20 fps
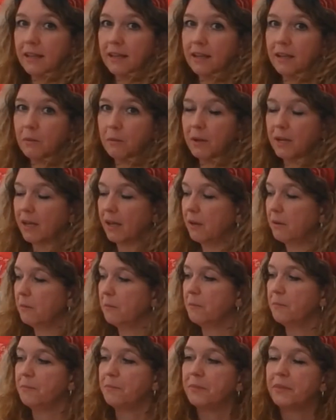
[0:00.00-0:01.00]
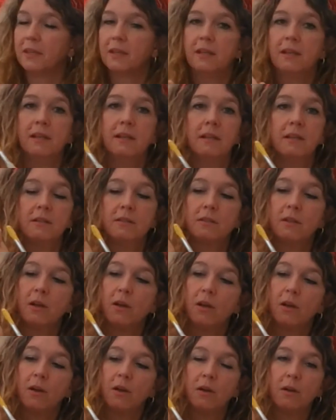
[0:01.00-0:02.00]
Here we go. So
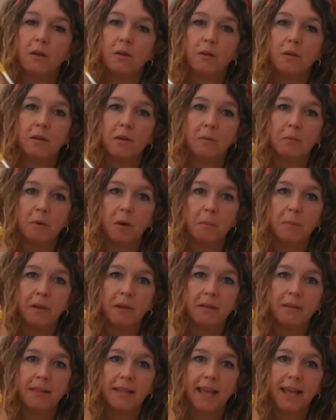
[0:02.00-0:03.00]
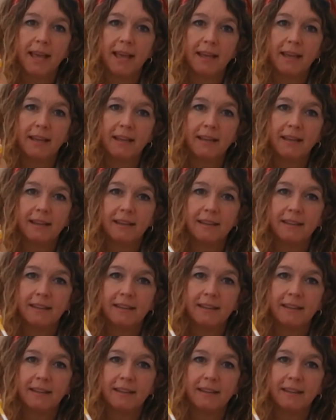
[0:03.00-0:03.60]
pop it on there.